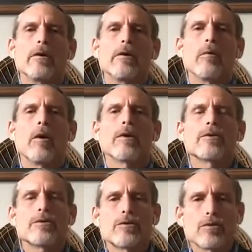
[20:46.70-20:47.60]

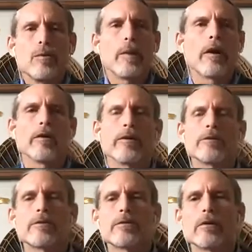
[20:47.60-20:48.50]
one's true
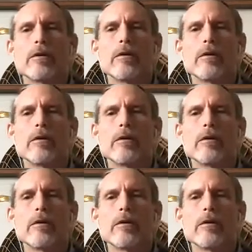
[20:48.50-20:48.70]
parents